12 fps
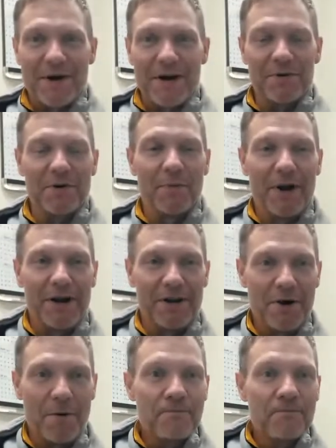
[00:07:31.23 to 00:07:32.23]
right when you're brand
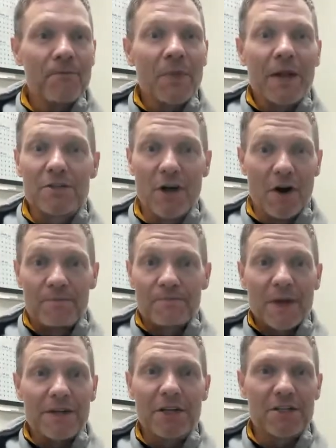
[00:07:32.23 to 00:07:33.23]
new. So
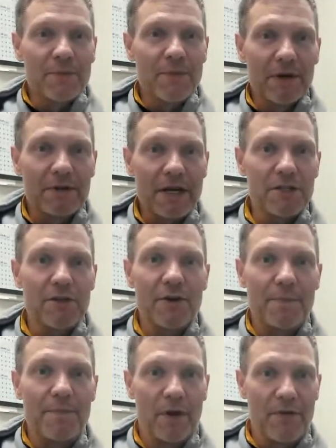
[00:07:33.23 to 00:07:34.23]
just some little things here to
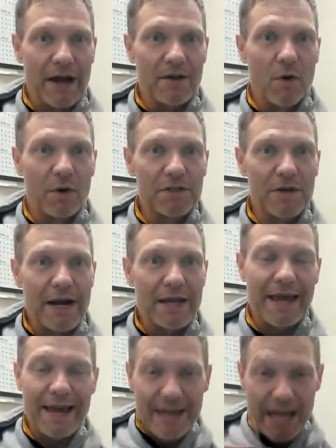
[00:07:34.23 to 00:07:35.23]
build that core
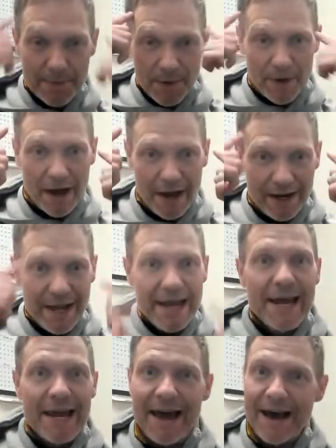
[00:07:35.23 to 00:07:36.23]
strength. And keep in mind,
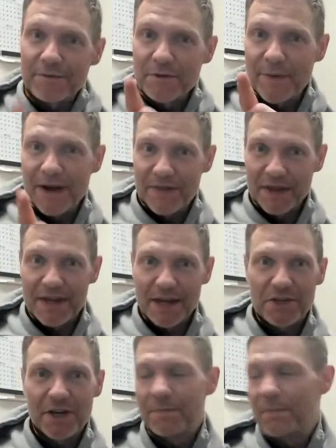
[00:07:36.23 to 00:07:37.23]
abs are made in the
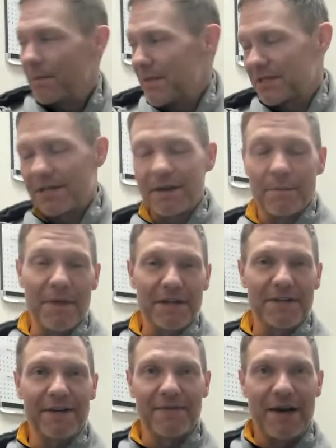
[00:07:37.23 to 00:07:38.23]
kitchen, but
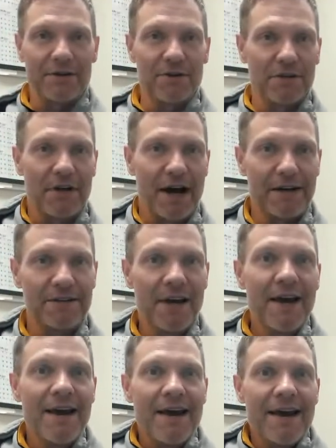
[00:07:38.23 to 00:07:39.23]
mixing in the exercise
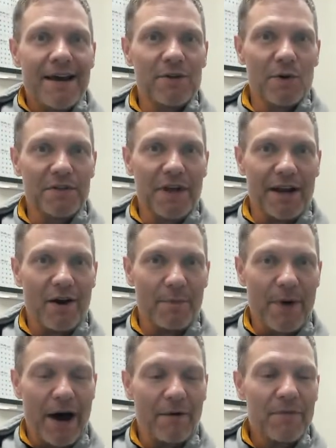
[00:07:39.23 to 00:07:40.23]
is always going to help
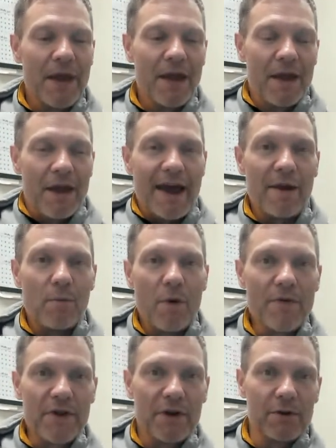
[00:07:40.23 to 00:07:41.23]
out. And
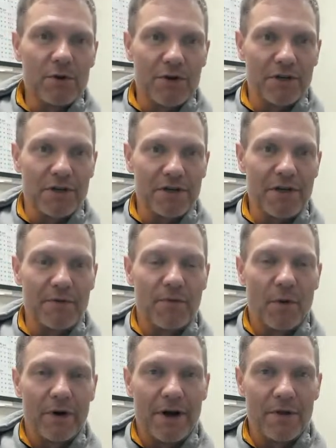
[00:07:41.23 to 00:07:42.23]
one little nutrition tip
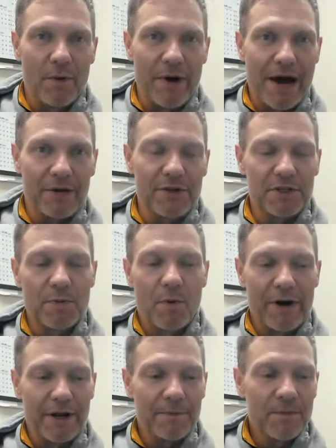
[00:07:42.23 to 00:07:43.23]
for you on the way out this
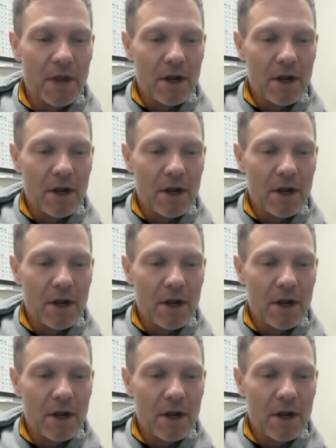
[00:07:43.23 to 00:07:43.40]
morning: